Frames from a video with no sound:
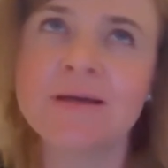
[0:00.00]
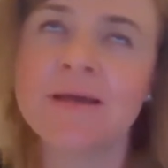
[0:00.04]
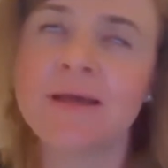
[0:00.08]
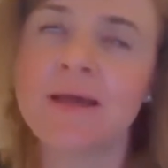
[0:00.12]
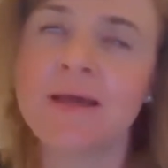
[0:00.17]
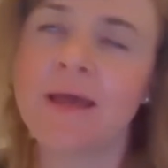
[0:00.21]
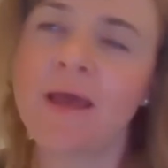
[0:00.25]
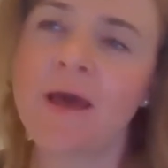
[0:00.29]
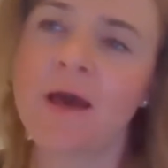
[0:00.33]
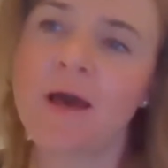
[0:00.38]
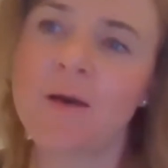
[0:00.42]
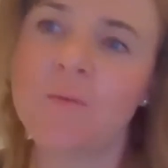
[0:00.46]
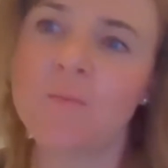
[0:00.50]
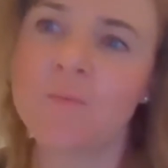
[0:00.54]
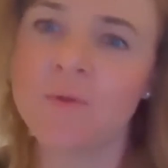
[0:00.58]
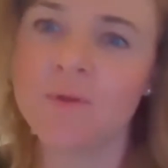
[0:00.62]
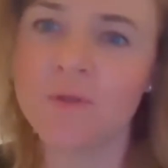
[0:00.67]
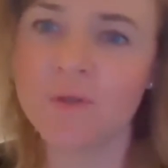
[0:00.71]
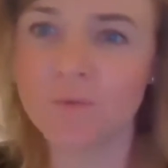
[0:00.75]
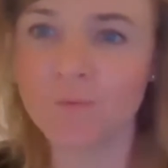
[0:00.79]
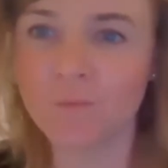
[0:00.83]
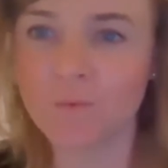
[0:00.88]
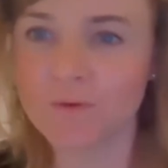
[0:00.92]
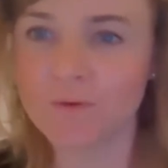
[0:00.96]
Ahab,
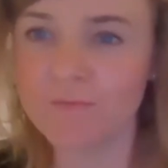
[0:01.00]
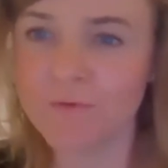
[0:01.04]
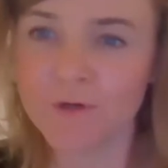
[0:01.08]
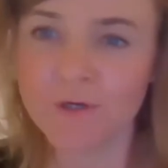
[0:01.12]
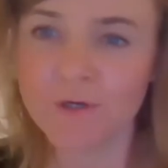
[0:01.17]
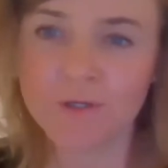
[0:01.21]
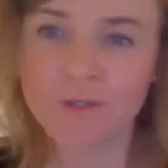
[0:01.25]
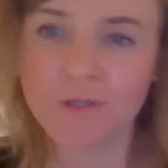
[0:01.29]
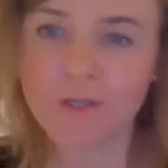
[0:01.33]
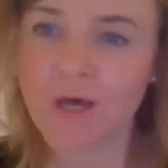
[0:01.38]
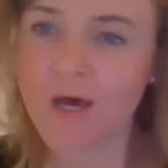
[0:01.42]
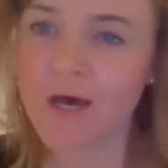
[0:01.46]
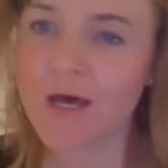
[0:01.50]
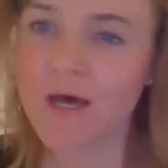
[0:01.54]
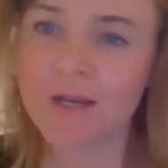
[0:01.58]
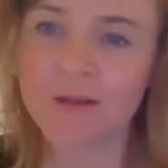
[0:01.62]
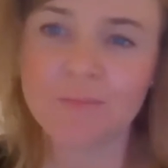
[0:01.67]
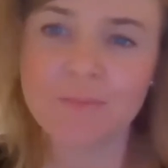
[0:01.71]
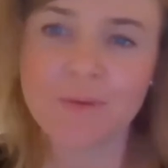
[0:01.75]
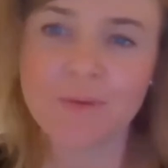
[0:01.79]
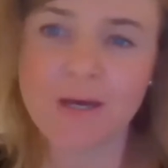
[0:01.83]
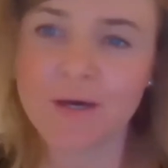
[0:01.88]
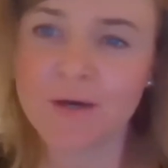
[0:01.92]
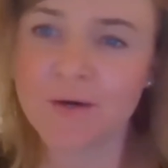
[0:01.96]
we've heard a lot
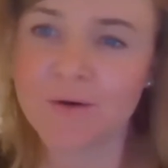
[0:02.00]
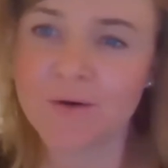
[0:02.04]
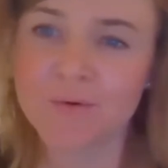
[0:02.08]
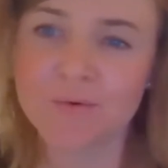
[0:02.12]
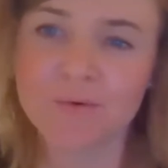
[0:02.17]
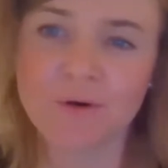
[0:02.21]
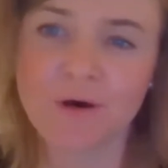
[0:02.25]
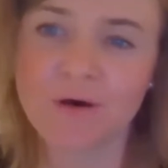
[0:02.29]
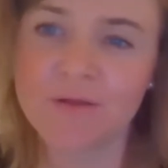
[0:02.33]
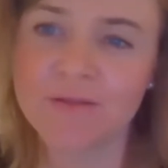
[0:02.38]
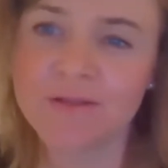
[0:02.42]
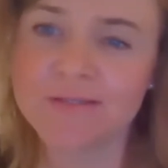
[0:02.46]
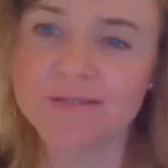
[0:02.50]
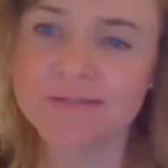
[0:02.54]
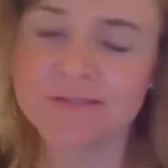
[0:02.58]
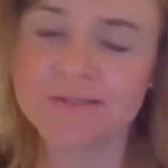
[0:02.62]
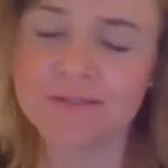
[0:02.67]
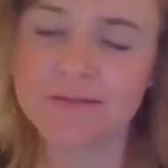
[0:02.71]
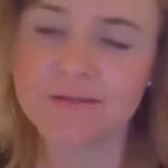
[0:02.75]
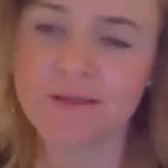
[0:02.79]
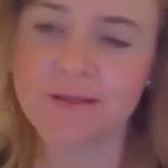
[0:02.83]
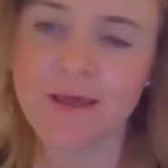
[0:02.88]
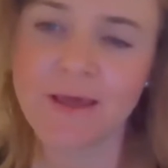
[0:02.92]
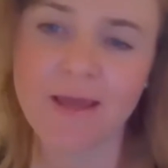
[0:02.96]
about all these
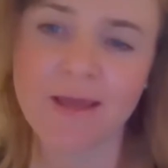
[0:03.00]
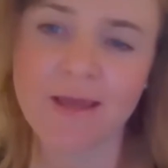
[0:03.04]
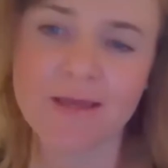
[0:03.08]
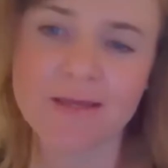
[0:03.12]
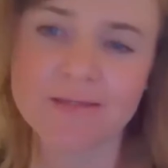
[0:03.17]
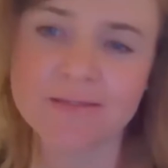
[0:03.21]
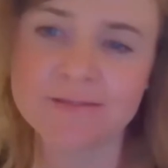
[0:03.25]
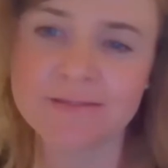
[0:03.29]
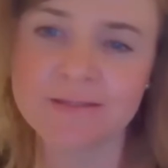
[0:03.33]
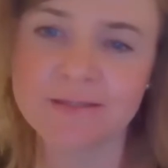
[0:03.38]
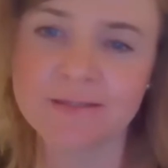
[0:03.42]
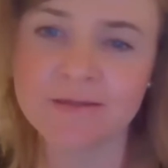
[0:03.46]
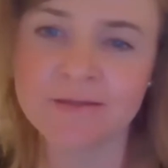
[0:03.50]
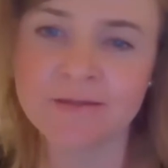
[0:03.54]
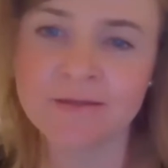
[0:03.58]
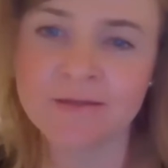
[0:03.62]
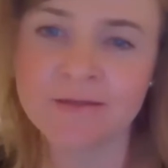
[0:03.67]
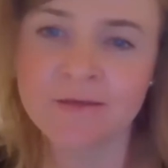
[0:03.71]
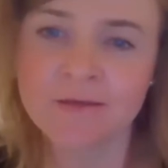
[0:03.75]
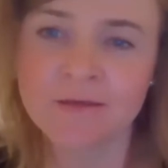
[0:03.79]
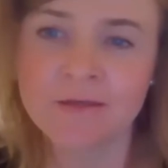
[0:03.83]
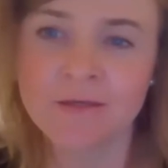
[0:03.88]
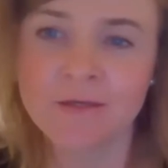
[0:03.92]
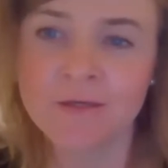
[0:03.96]
delays and
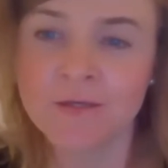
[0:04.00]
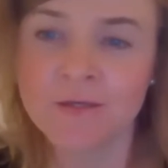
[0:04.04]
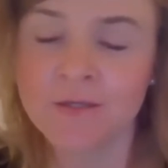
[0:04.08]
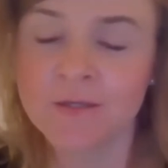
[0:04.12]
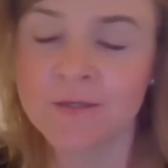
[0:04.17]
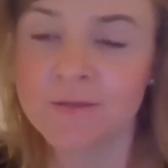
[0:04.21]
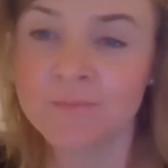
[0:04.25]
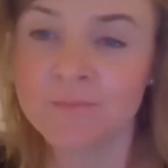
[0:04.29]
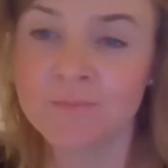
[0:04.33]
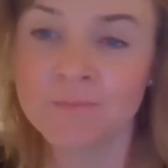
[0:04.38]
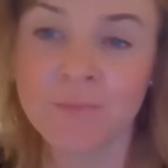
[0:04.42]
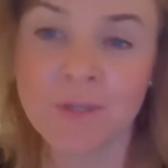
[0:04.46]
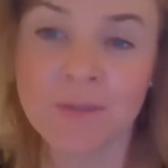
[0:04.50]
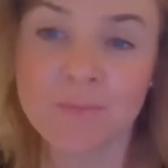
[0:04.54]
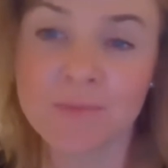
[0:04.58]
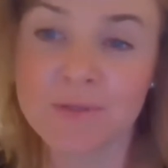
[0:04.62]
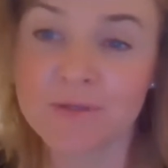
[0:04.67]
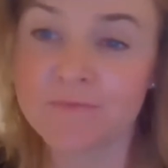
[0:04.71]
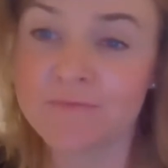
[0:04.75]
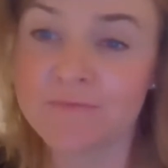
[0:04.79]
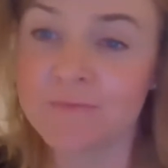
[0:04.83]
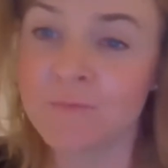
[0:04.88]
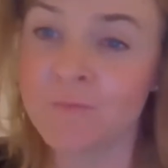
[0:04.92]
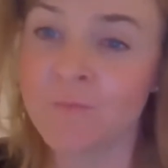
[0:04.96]
maybe
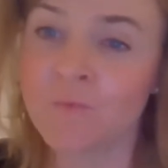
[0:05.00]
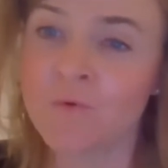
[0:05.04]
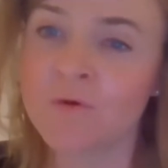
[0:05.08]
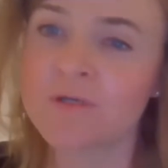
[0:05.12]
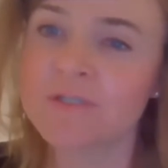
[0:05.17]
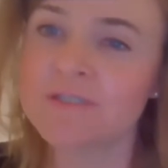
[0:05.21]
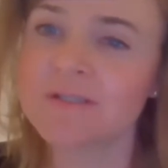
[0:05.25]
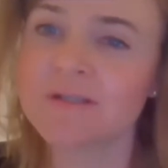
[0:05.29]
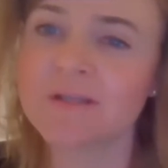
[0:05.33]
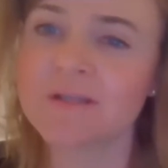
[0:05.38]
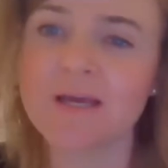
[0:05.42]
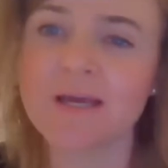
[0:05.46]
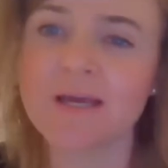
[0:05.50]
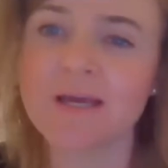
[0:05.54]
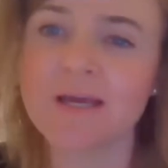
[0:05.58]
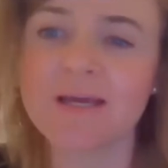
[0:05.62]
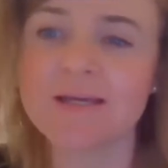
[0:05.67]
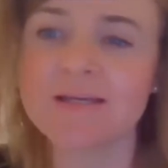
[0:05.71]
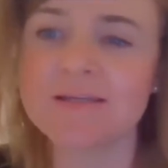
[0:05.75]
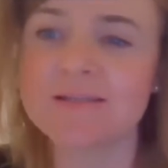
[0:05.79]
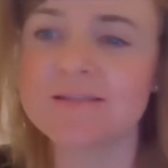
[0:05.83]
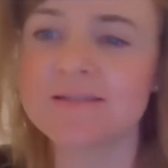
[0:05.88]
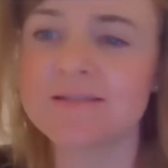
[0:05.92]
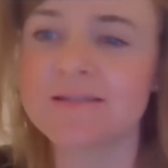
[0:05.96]
even more
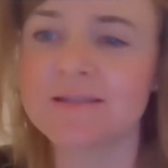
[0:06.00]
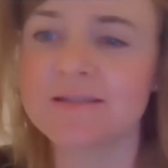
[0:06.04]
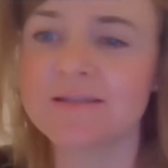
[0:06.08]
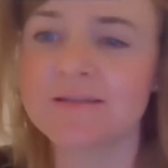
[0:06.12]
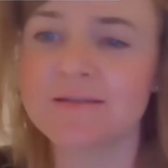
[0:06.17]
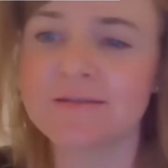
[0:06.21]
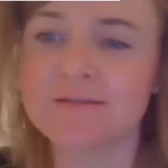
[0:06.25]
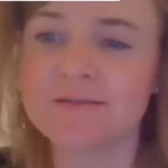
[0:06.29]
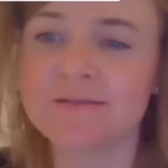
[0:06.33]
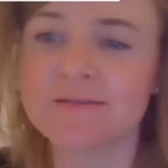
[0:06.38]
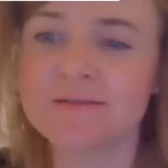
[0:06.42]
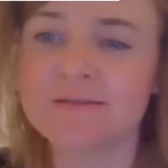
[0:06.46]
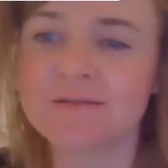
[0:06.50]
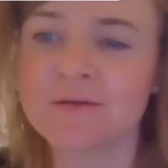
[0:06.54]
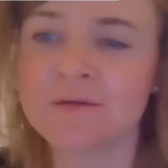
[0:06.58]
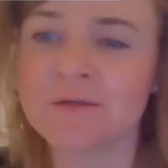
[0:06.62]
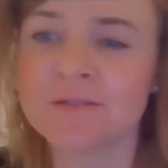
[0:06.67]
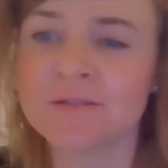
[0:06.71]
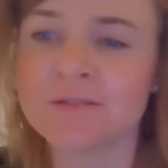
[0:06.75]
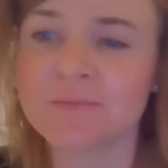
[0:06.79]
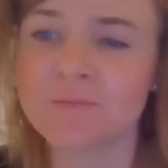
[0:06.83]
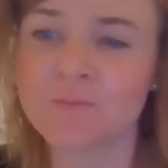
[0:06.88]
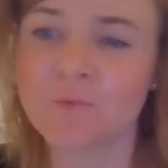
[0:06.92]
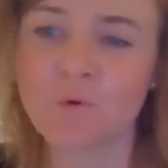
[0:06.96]
delays and
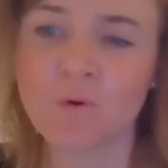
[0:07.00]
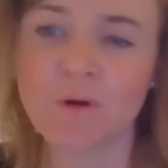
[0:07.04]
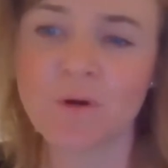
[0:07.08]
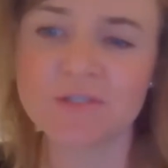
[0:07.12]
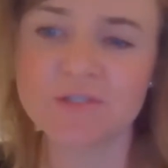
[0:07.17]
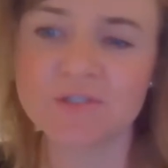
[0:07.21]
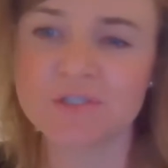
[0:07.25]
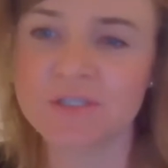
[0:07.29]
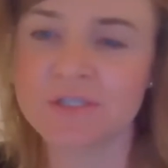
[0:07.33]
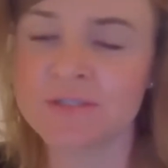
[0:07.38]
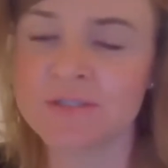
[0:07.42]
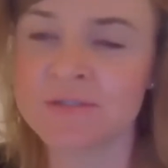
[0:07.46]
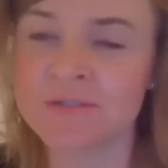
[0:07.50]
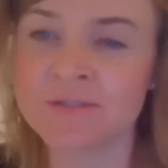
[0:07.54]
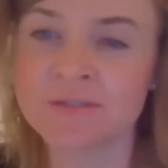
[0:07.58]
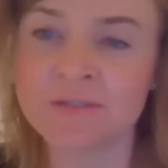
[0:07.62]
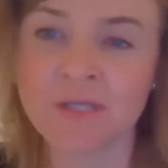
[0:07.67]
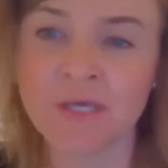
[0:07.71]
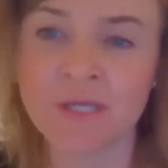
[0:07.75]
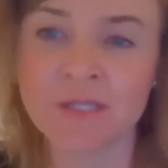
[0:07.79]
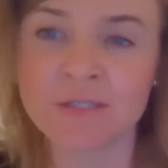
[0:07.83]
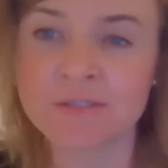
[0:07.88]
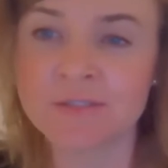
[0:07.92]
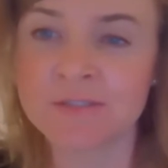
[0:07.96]
some questions
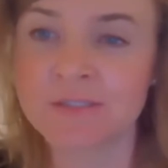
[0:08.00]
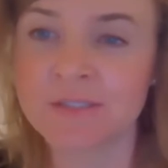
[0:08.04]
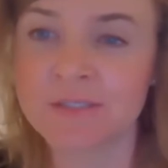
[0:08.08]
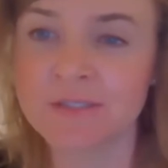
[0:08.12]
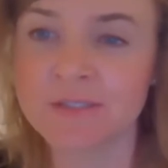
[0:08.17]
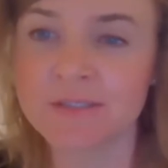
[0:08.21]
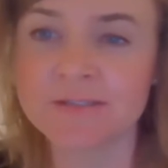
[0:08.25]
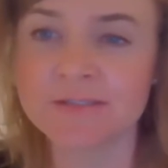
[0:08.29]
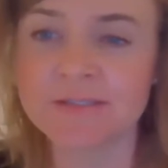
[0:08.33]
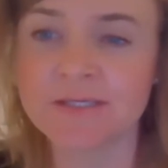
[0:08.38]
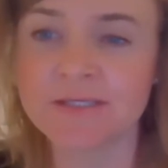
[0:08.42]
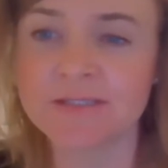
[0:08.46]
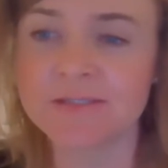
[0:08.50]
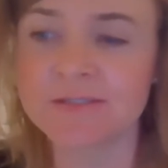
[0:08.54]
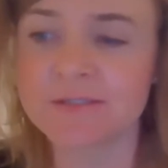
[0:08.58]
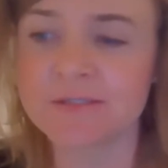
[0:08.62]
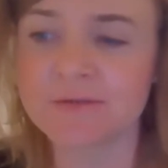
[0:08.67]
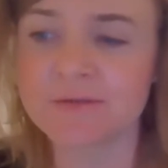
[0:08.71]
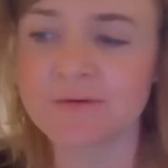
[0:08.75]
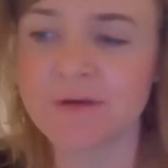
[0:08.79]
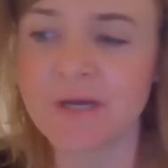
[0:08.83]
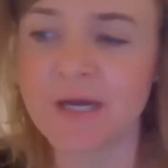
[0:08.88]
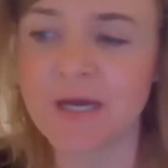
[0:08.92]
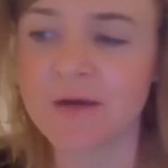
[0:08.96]
that still exist
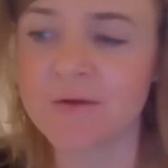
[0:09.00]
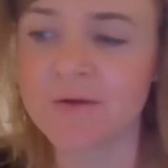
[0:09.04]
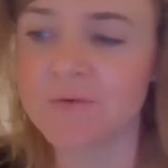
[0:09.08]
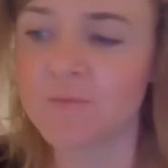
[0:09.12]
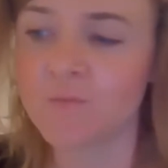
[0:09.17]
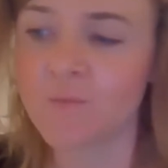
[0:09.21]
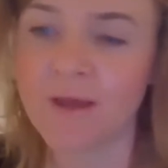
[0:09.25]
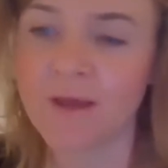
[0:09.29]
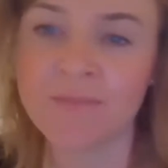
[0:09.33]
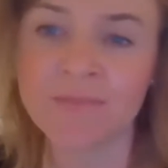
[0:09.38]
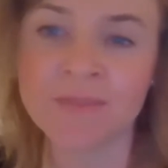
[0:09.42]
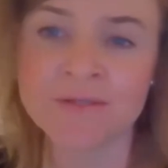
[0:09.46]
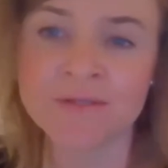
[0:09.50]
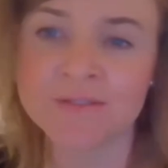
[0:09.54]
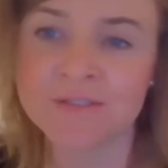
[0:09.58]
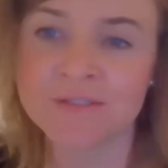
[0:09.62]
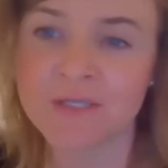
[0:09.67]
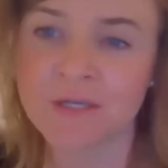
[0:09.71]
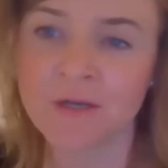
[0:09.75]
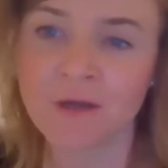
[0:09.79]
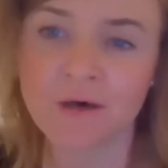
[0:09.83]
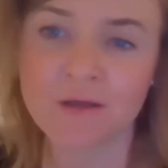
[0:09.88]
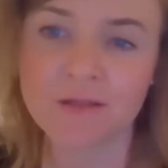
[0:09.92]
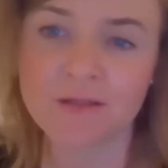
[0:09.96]
around when this
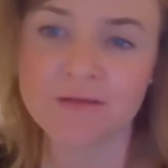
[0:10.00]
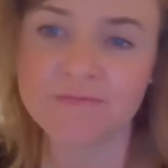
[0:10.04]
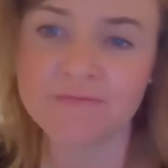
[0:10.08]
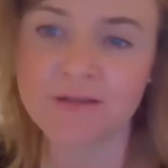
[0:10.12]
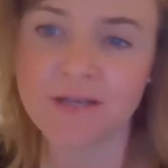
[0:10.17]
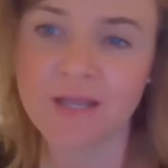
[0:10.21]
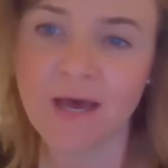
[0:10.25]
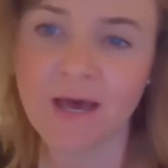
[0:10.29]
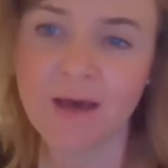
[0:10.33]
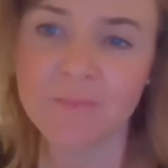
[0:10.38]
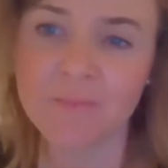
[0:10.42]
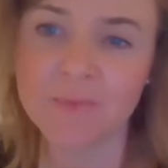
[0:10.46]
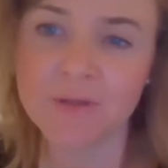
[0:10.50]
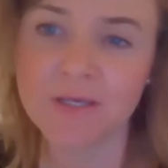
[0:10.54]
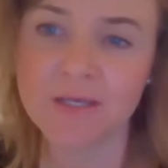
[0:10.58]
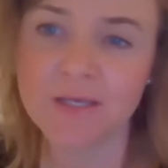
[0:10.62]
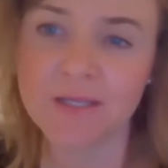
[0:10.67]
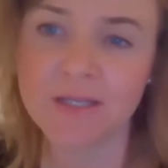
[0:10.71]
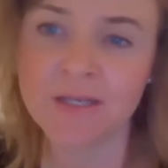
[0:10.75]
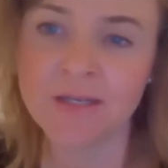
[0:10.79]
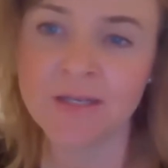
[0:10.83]
can all even happen.